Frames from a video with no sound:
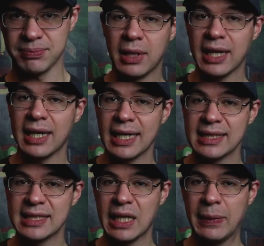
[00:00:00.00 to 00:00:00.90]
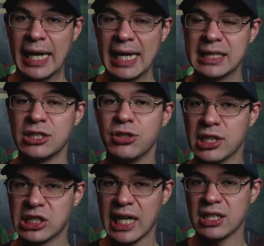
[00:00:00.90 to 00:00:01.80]
But again, as I said about editing, you
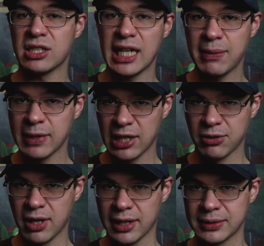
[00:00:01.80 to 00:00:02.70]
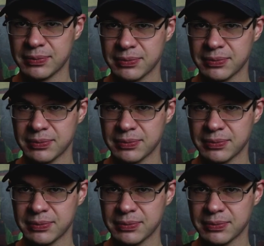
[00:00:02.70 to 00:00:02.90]
can change the name later on.